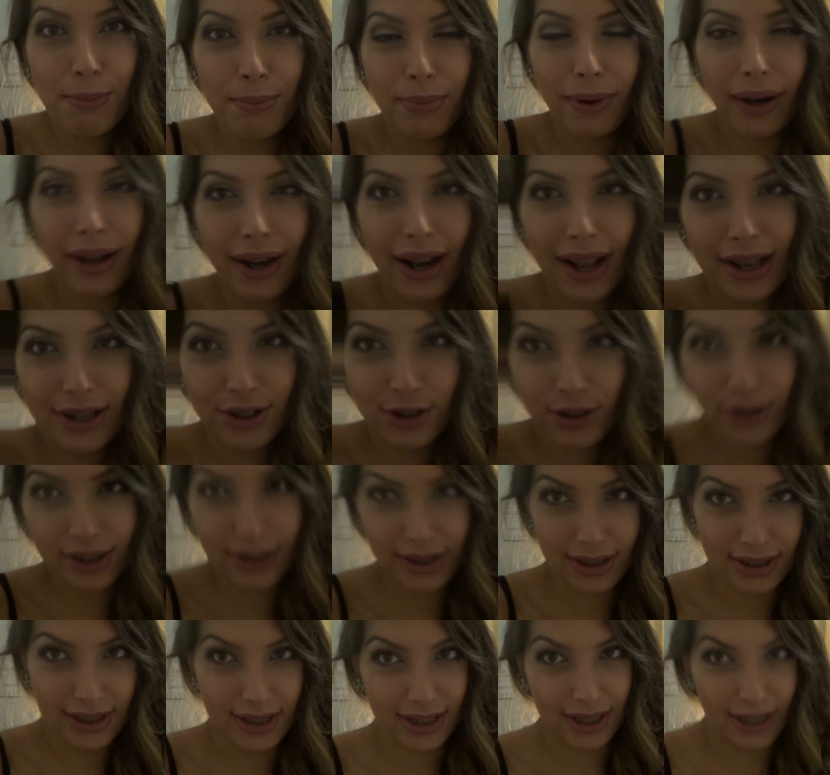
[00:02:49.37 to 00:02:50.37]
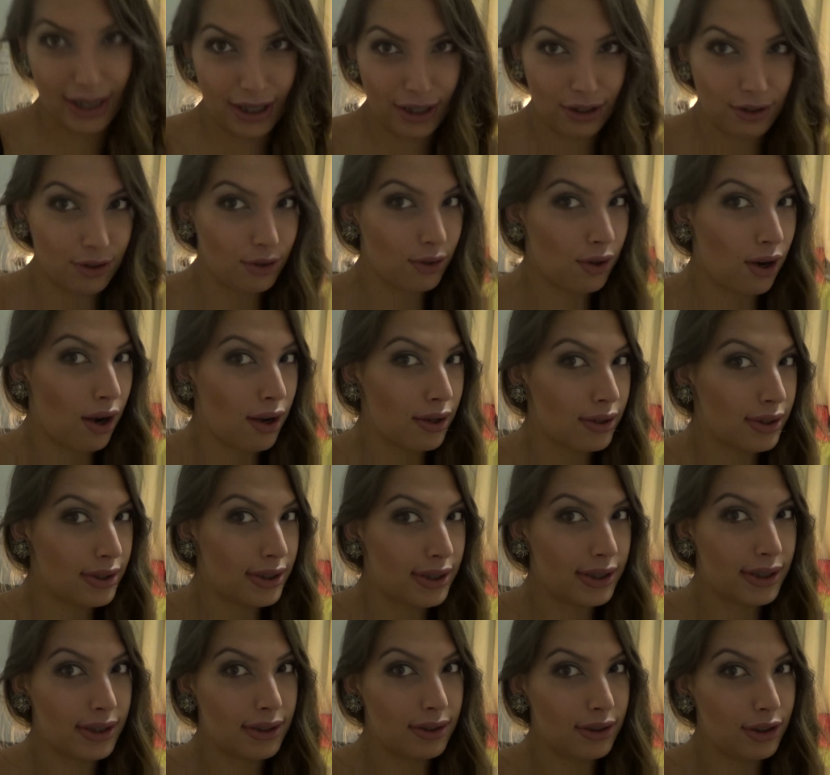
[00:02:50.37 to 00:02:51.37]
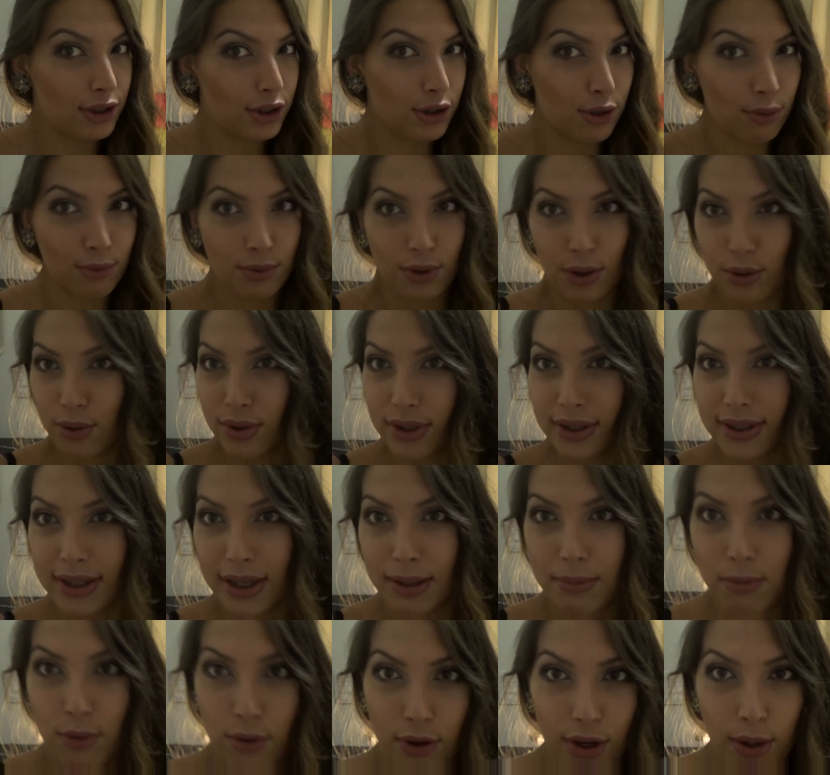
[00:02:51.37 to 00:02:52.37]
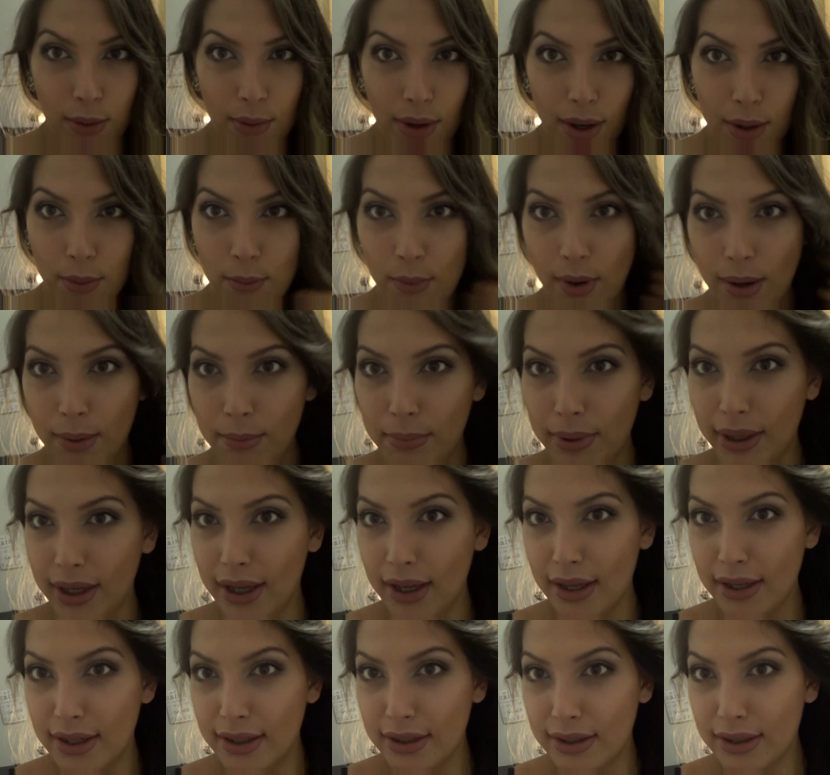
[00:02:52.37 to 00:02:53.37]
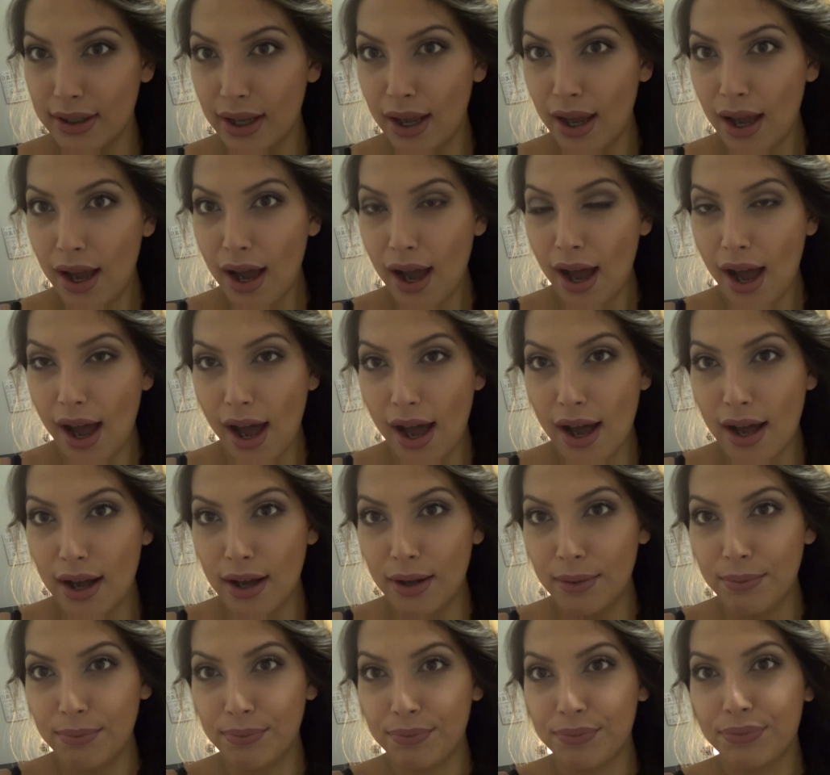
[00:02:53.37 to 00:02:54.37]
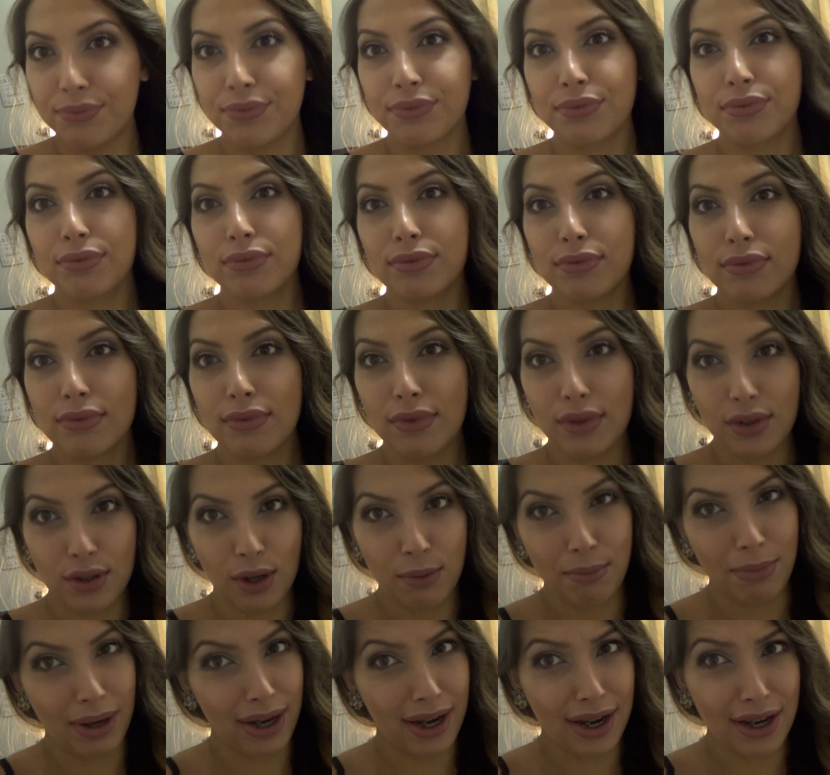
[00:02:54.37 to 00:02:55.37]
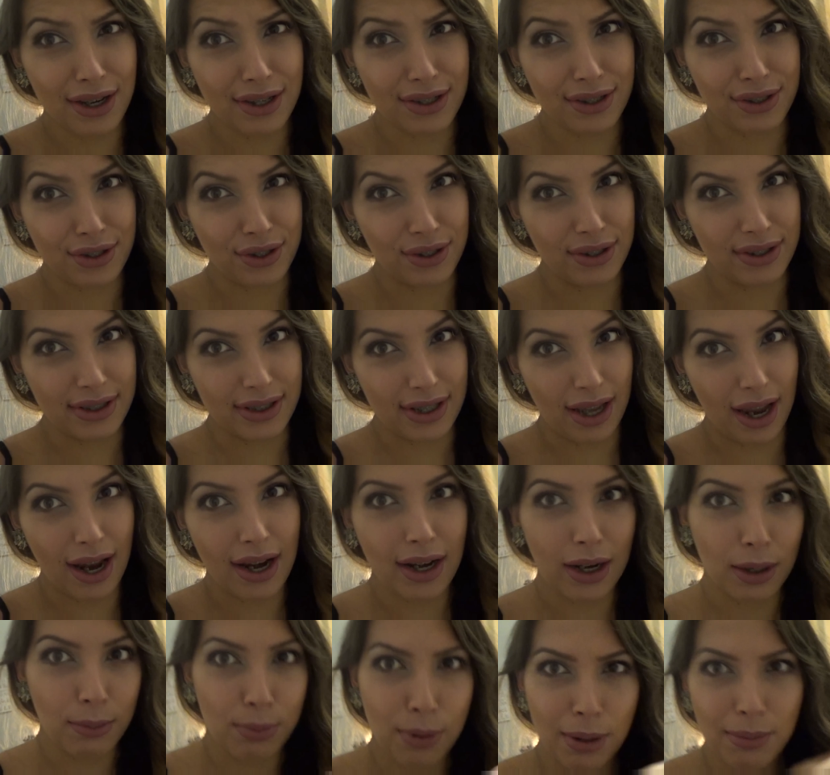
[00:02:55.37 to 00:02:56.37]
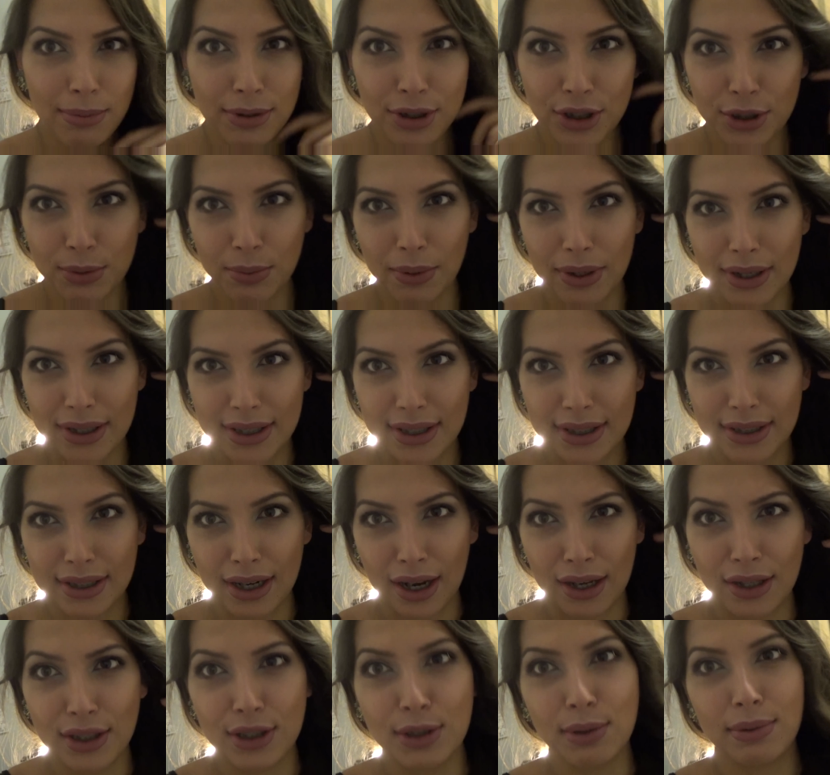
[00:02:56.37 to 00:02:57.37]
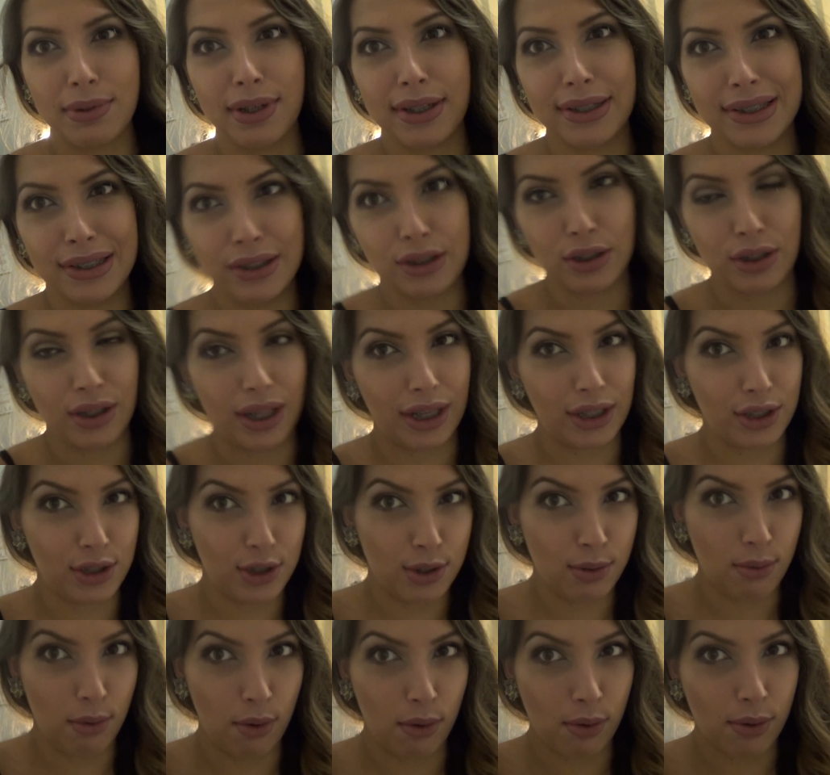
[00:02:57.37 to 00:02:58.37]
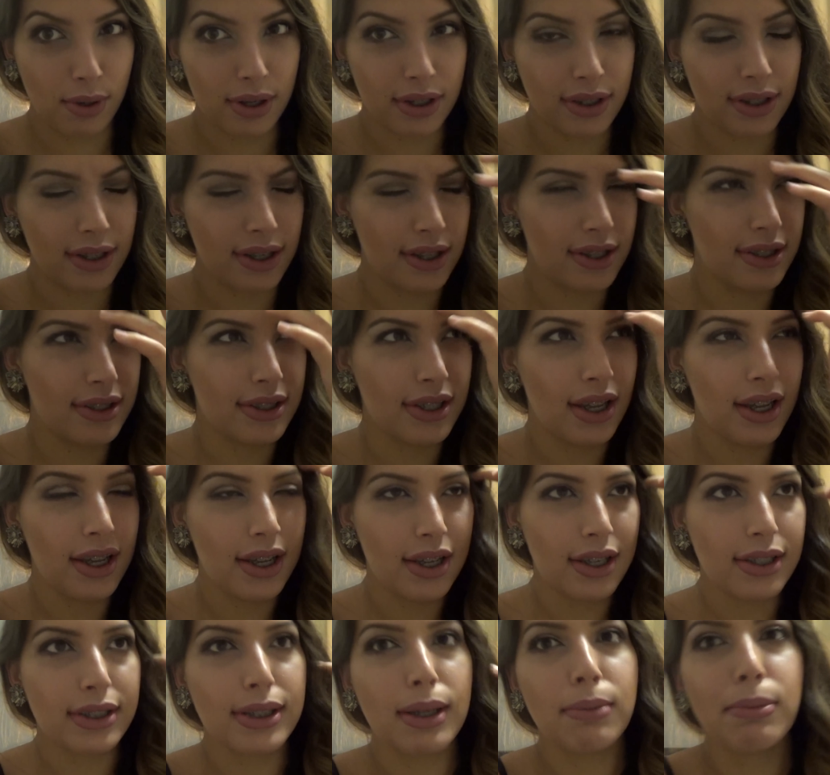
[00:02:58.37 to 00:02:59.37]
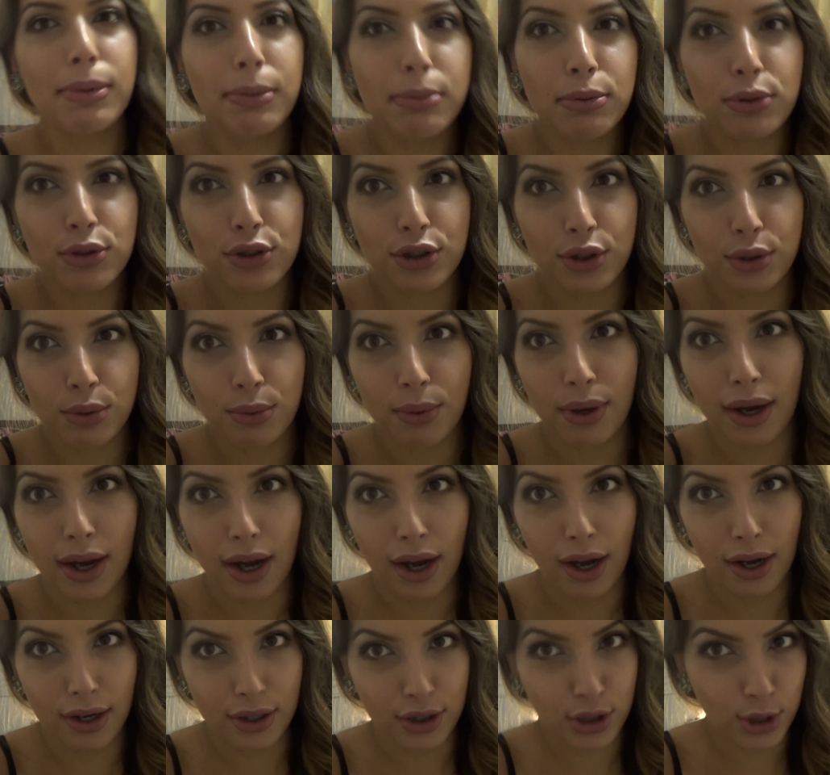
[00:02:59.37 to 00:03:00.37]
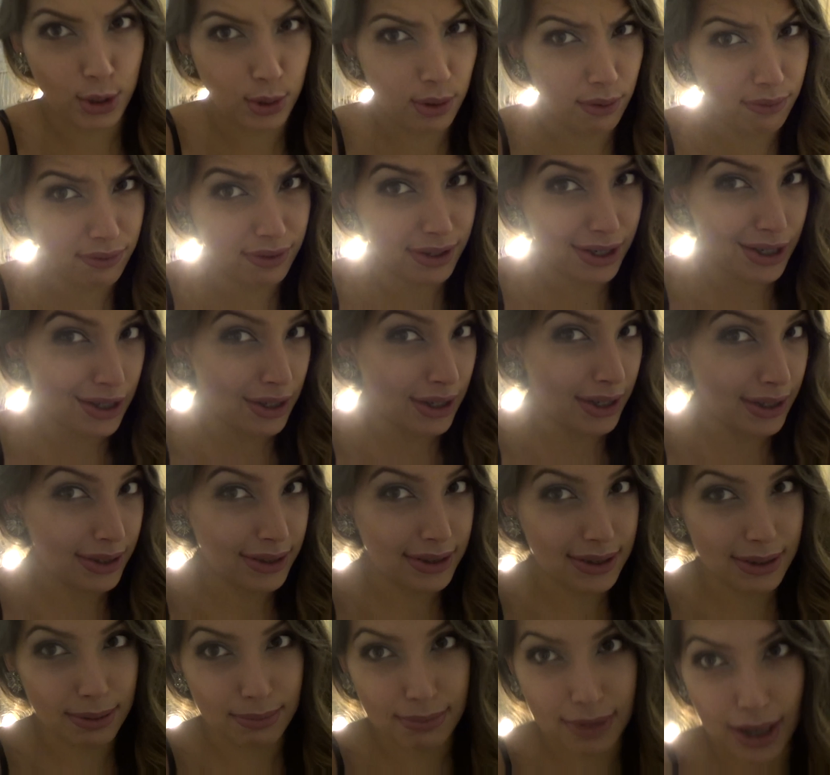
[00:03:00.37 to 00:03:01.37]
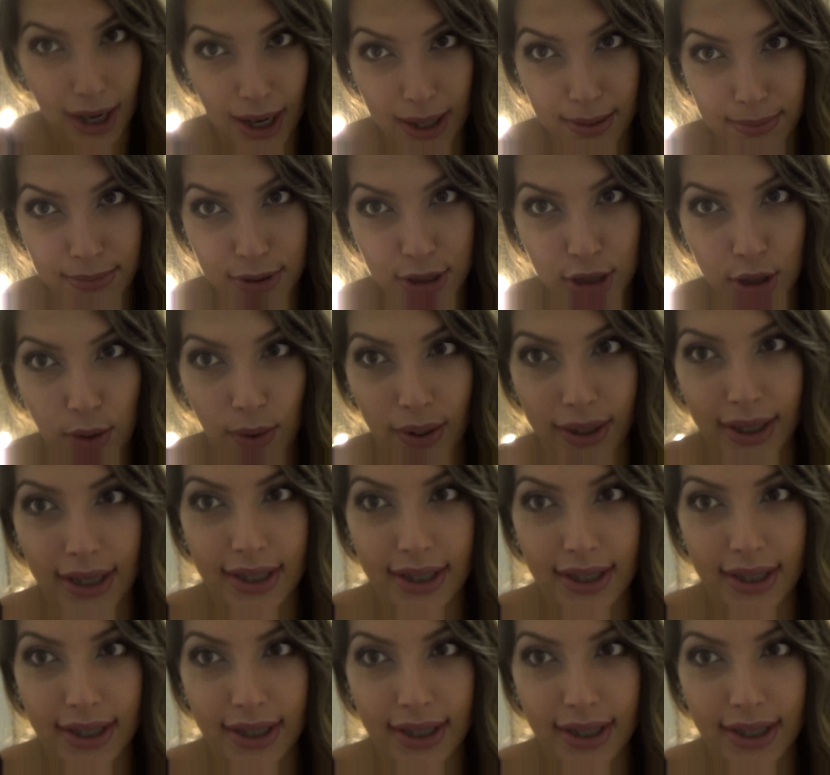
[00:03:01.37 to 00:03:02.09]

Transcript: But as you can see, you don't notice that I'm only wearing one because my hair is to the side. I'll probably just wear a stud so it doesn't look like too awkward, because some people do wear two different earrings sometimes, so I